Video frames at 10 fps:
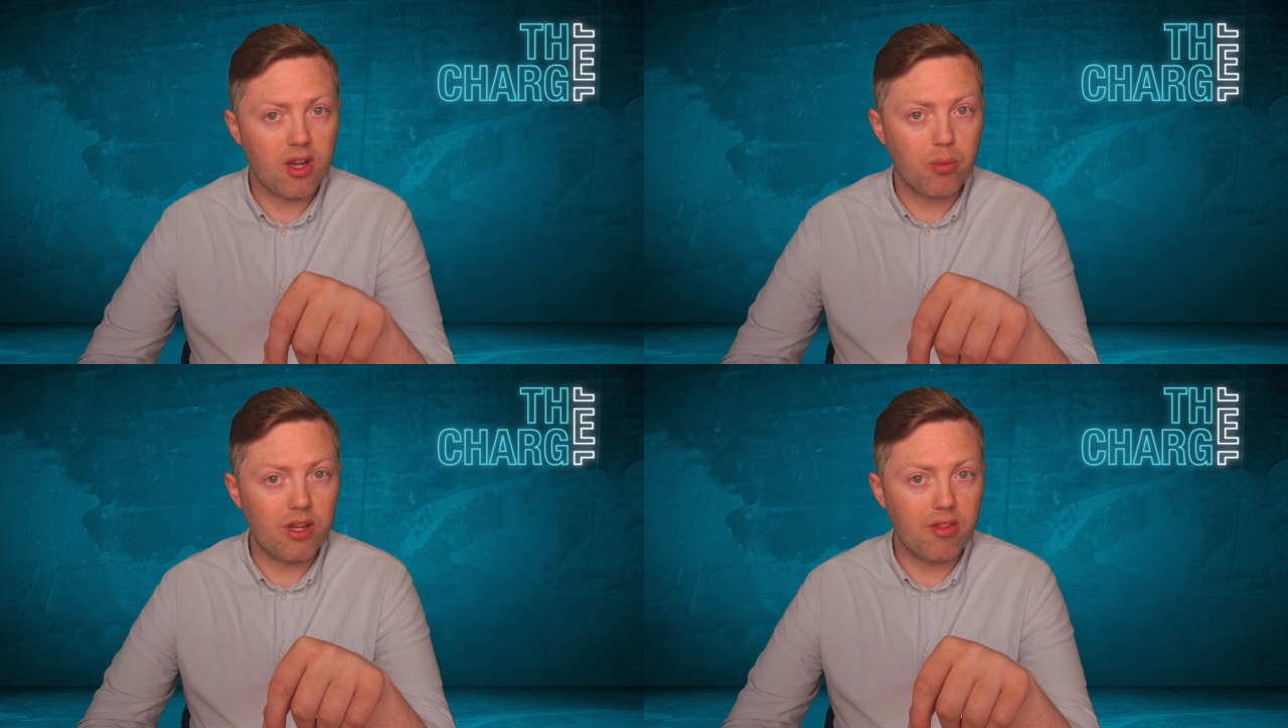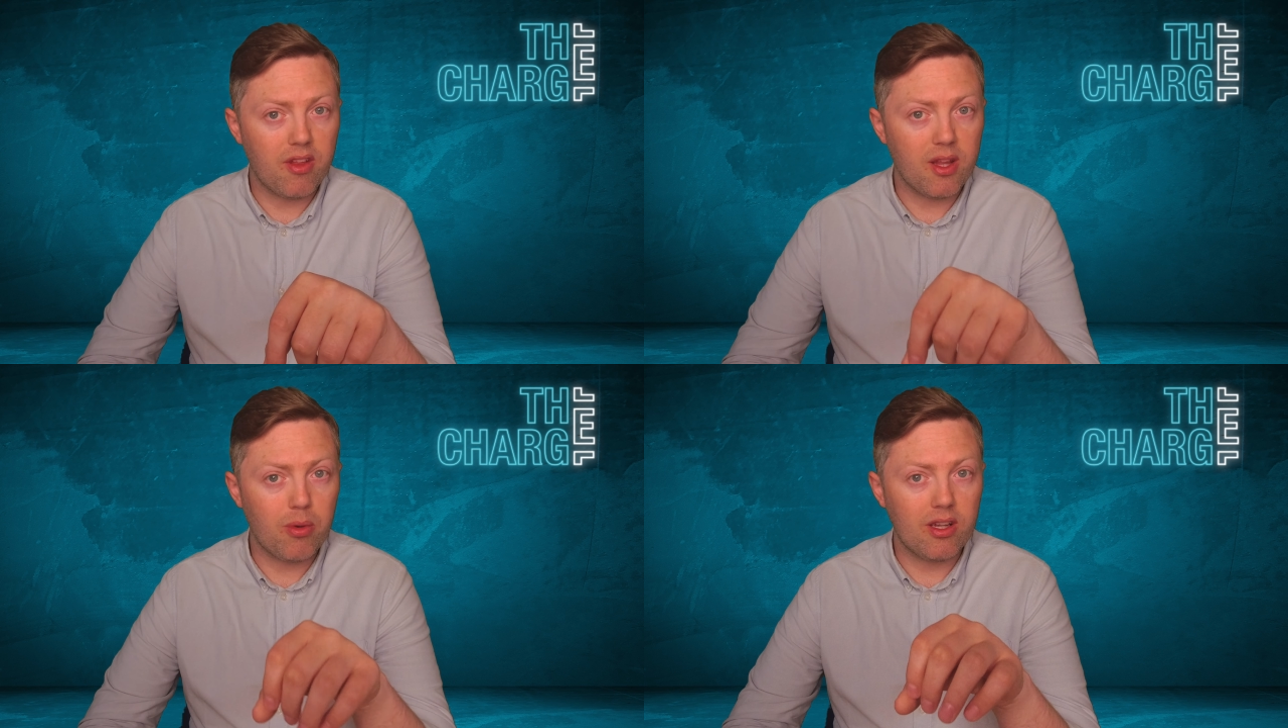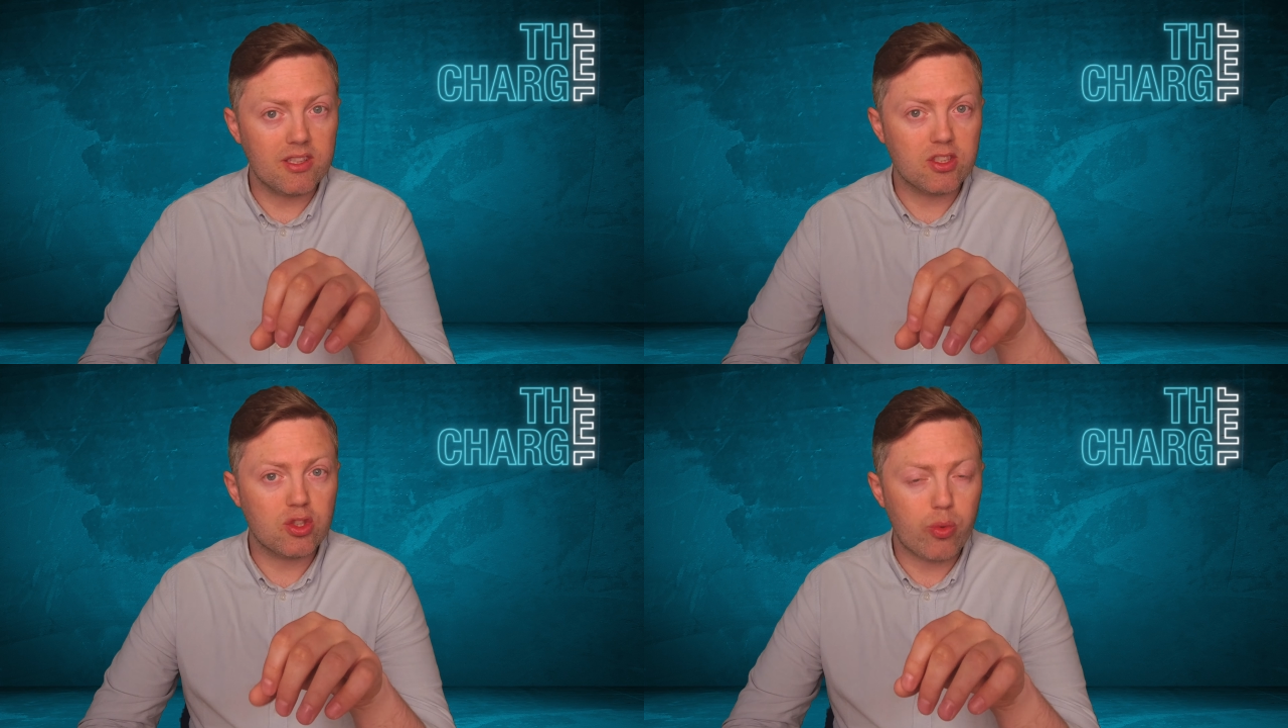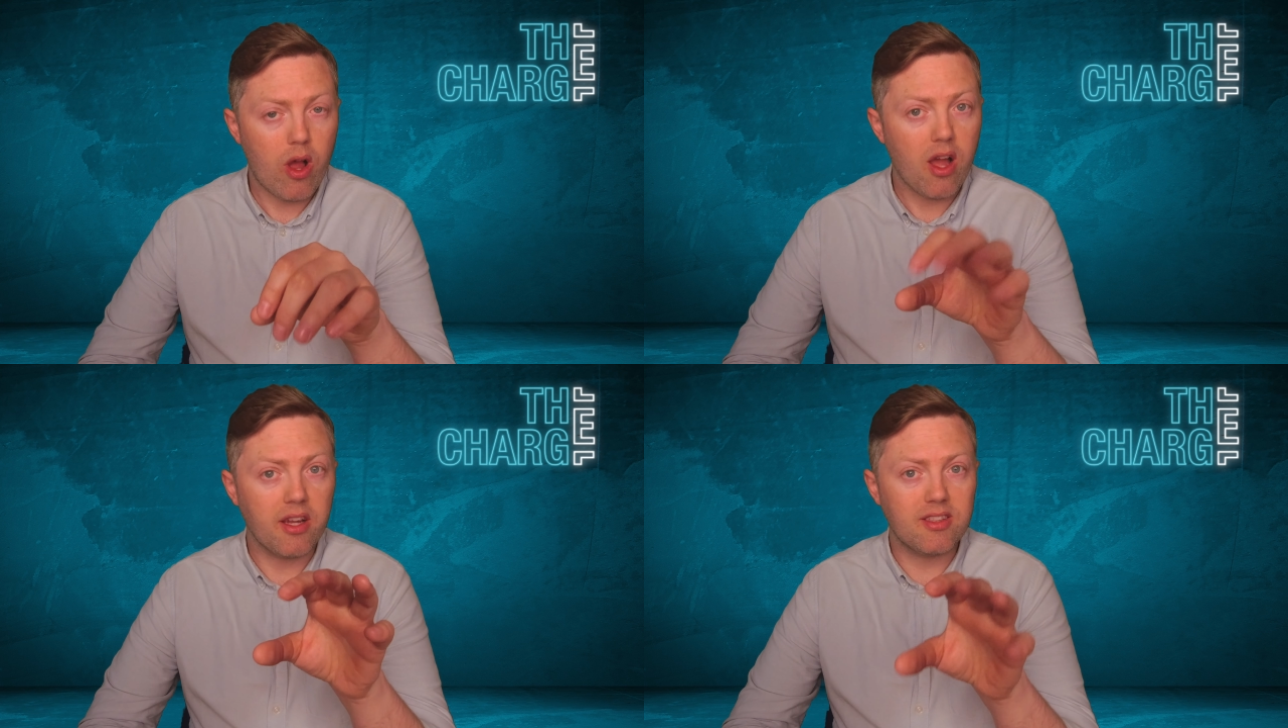I really think they will at least
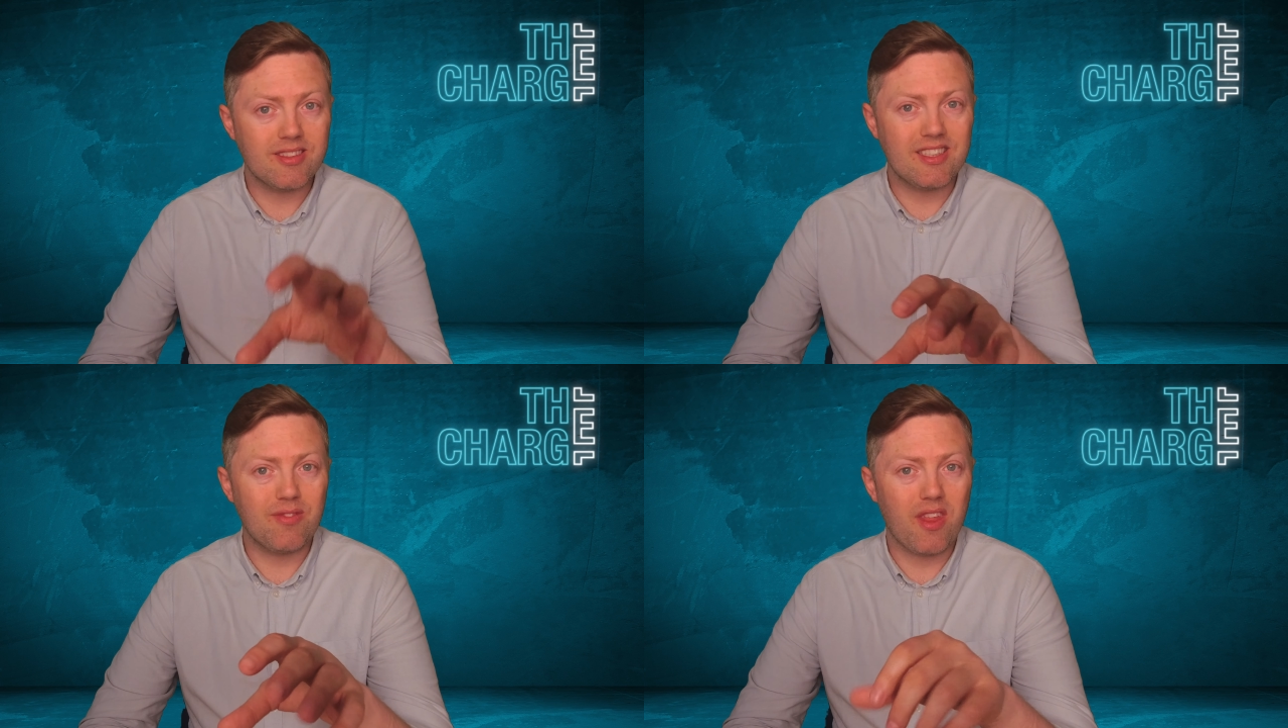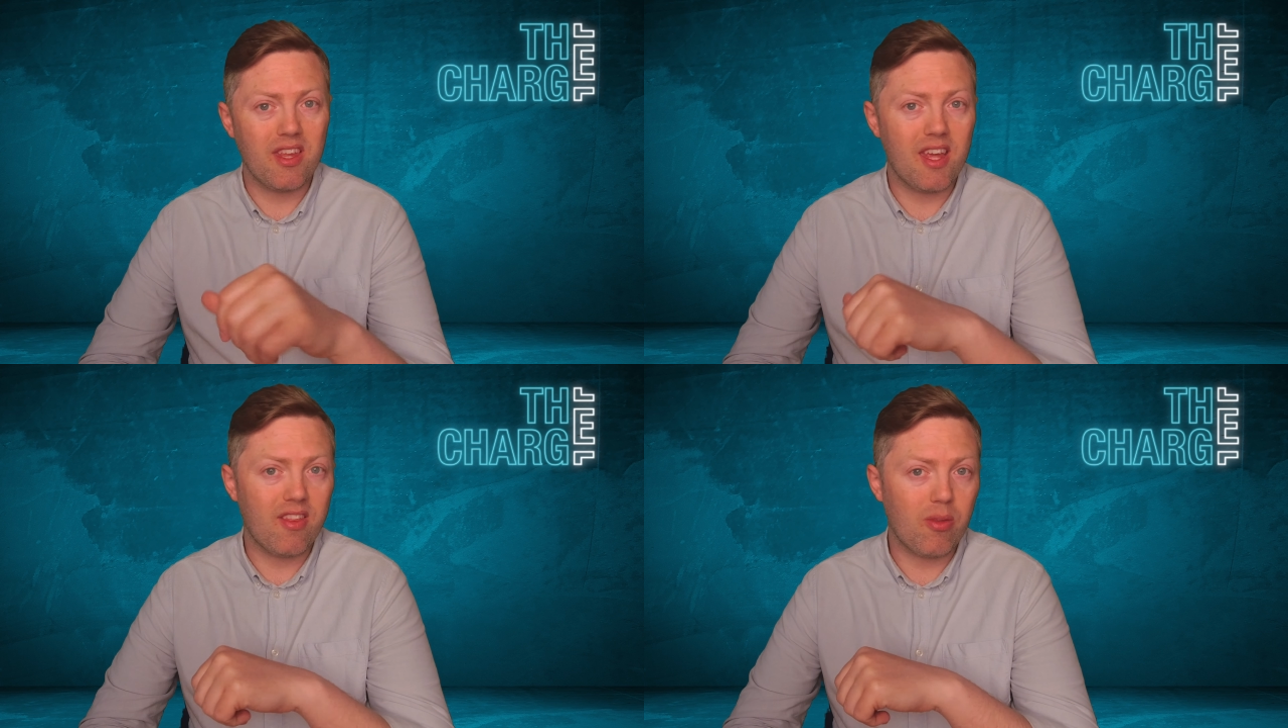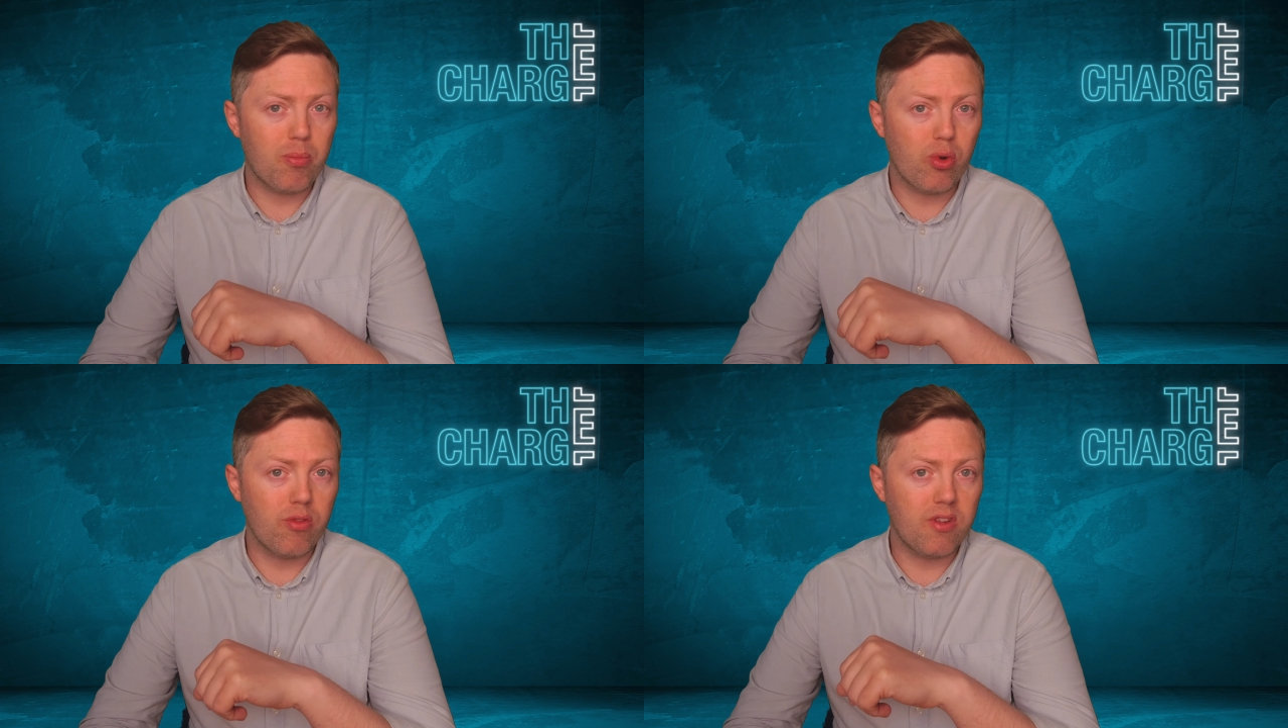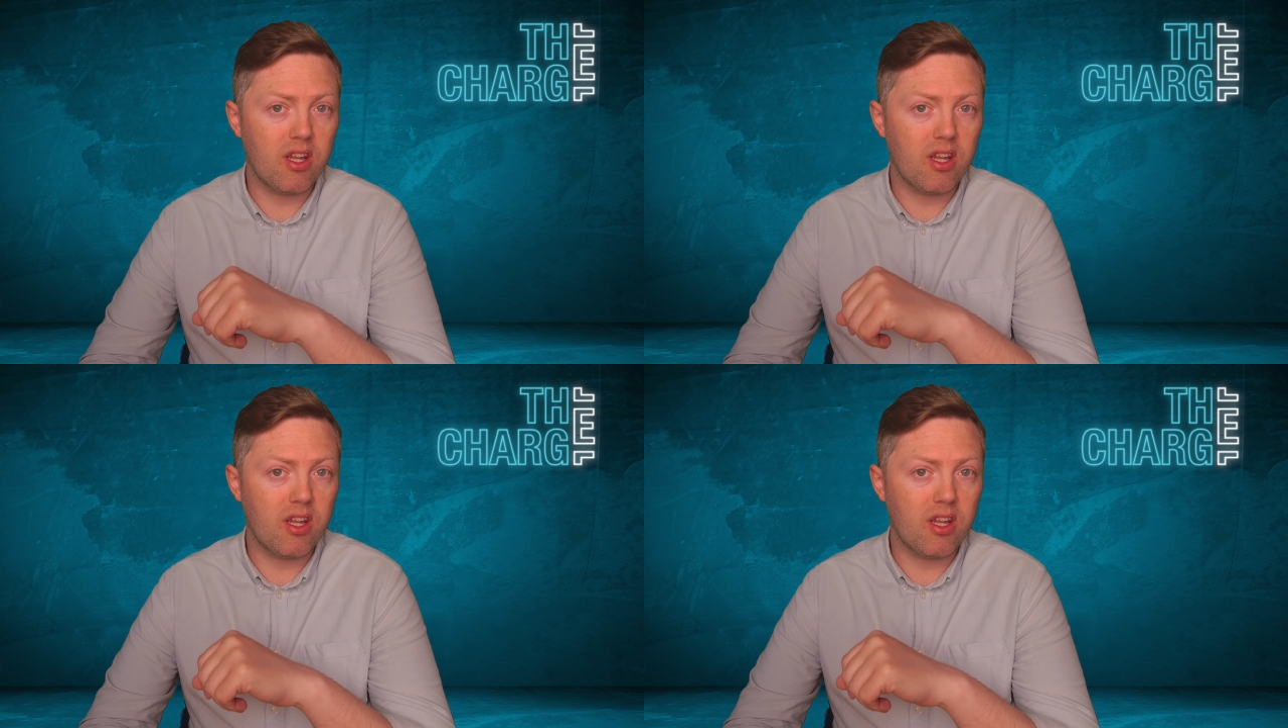try to see if they can get this approved.